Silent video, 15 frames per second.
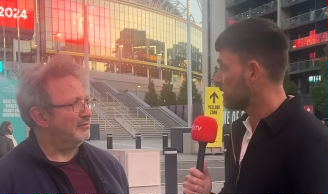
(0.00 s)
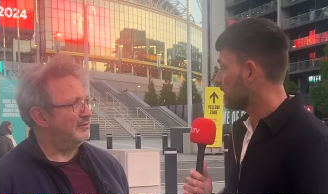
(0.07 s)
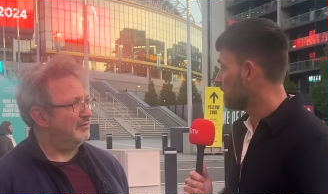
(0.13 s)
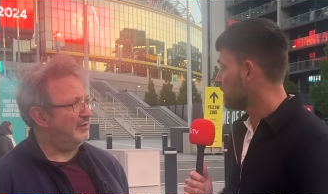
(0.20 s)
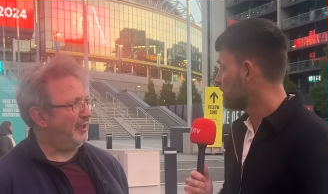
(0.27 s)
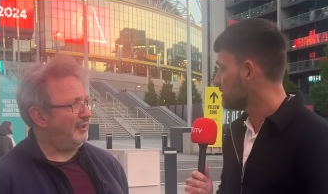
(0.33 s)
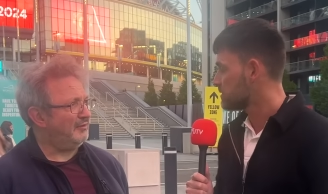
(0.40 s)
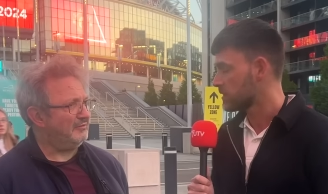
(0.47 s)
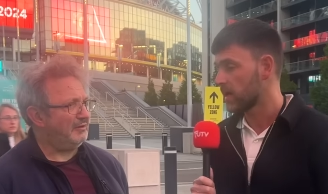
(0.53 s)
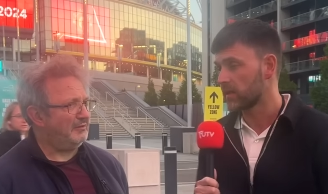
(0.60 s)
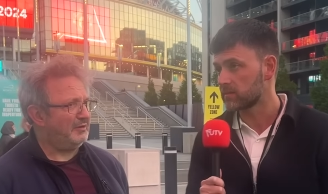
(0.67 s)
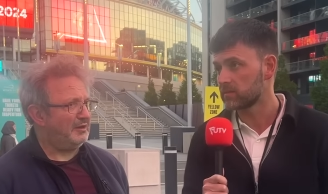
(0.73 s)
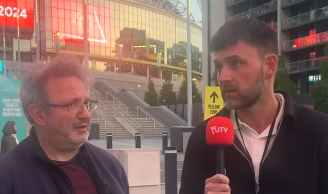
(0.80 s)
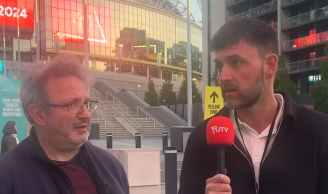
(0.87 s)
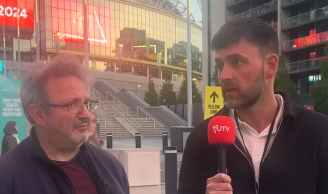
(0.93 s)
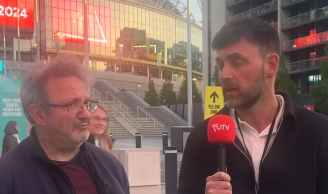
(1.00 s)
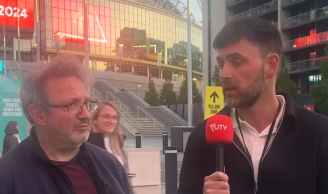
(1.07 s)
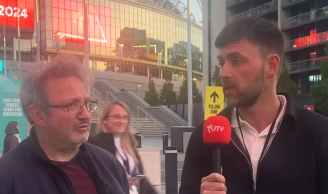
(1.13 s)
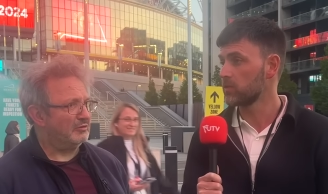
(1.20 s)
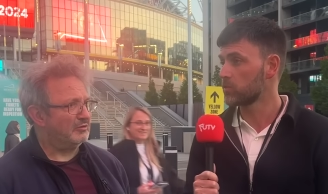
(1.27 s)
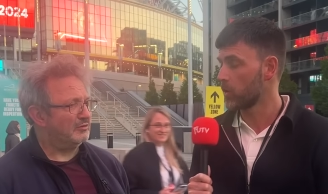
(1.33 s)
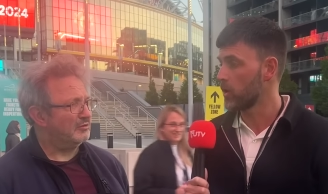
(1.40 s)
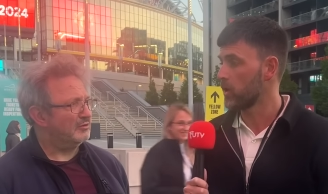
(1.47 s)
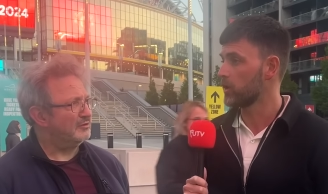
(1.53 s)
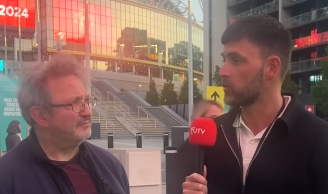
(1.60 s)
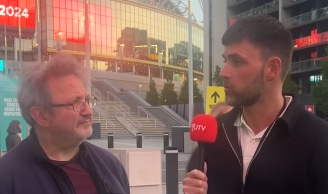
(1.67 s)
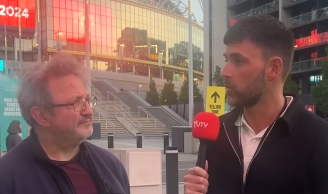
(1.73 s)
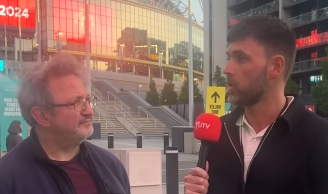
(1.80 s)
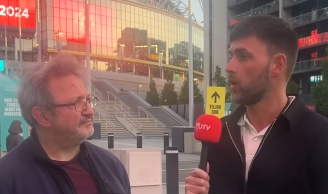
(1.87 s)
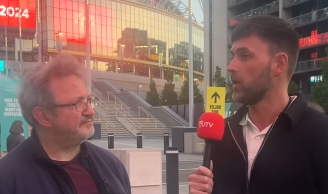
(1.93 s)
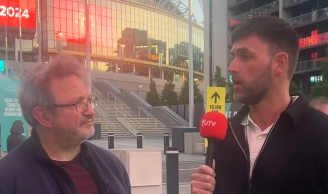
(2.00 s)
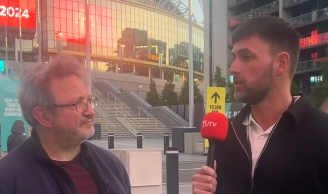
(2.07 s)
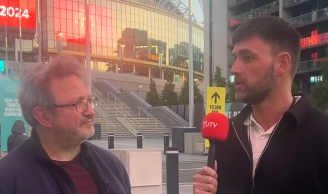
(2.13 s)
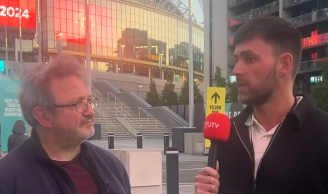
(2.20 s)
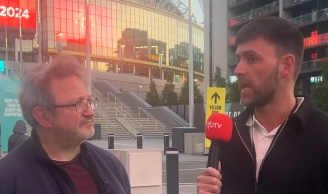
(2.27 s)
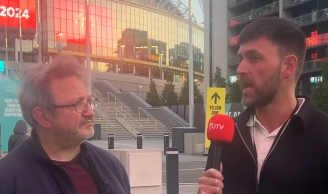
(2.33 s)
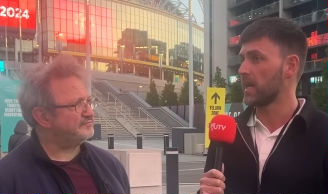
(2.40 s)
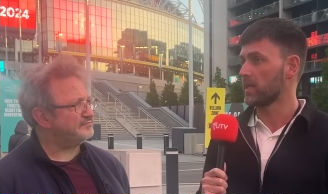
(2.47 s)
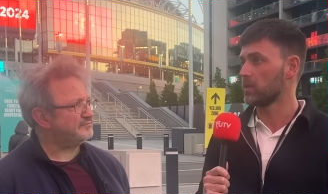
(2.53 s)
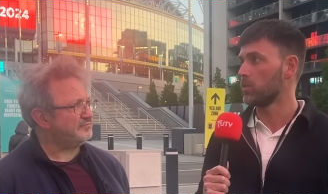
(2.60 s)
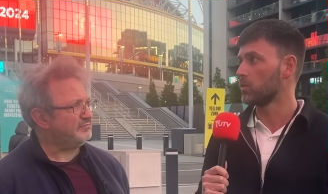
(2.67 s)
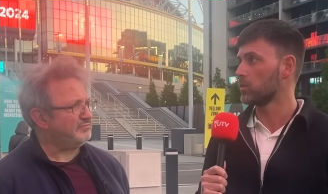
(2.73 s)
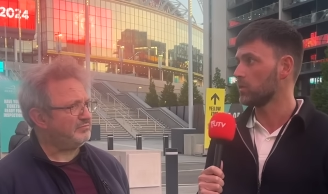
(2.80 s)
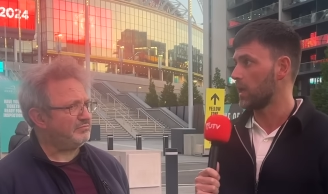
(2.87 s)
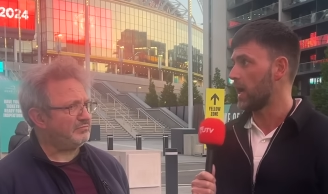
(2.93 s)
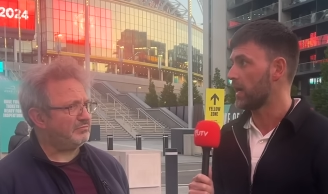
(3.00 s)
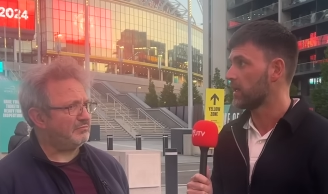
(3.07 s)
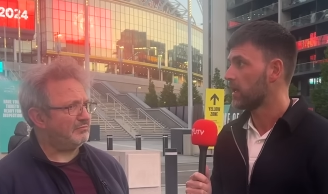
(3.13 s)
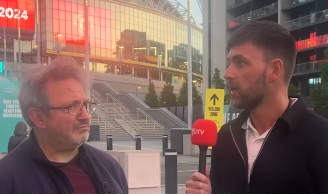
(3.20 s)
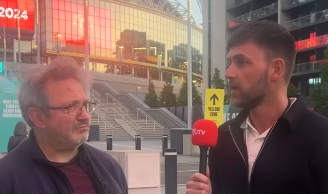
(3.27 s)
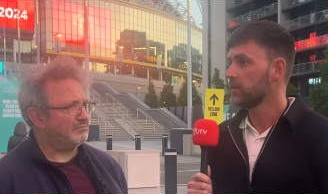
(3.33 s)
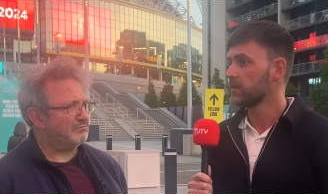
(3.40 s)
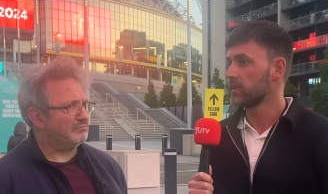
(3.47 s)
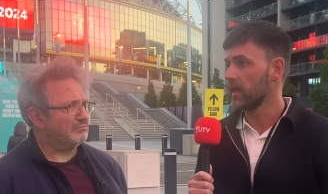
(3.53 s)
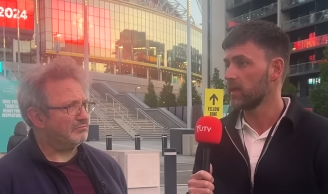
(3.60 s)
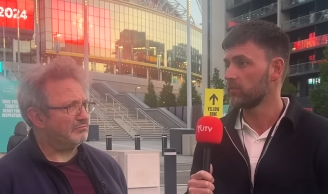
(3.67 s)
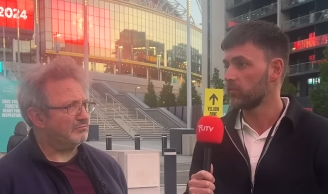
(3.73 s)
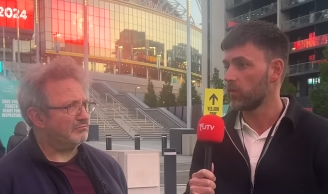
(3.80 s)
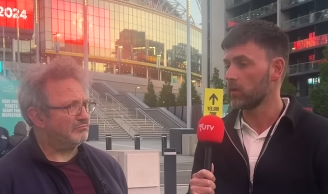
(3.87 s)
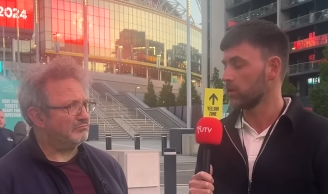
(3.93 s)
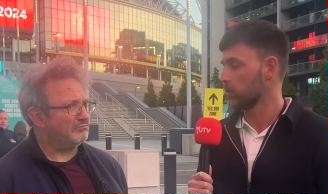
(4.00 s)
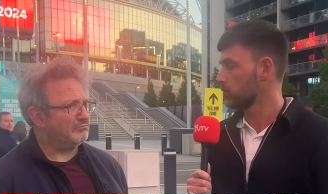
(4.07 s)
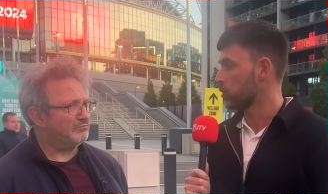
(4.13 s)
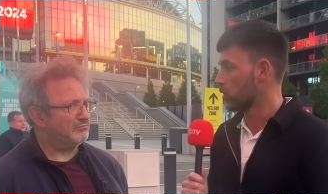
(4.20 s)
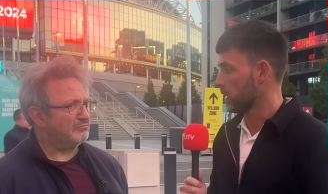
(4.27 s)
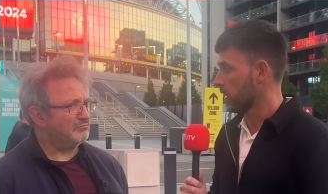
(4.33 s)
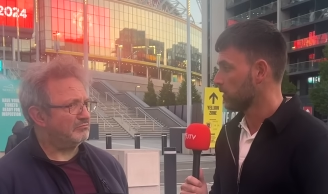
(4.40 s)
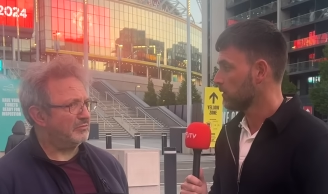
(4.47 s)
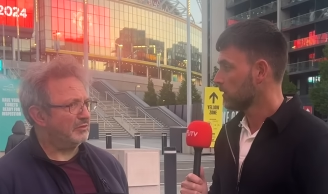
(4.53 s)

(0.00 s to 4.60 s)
Speaker 1: And he said, in his words, "Were United looked like they'd thought they'd won it."